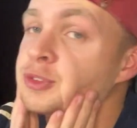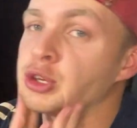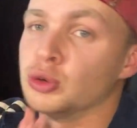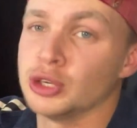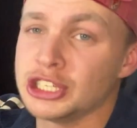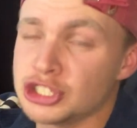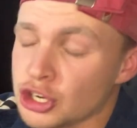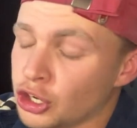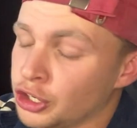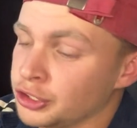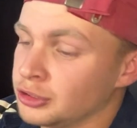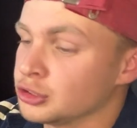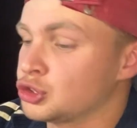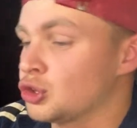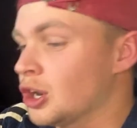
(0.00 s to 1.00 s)
Richie
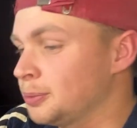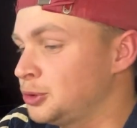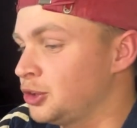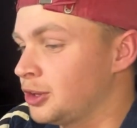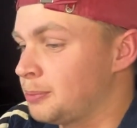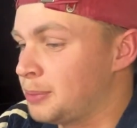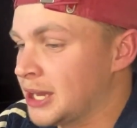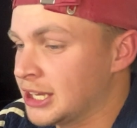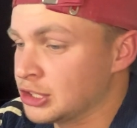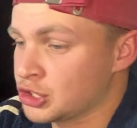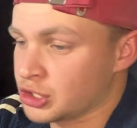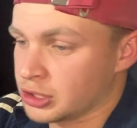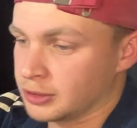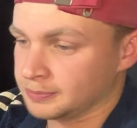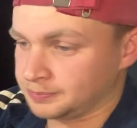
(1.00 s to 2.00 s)
Arnold dropped to the
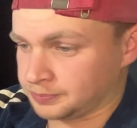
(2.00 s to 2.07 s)
bench,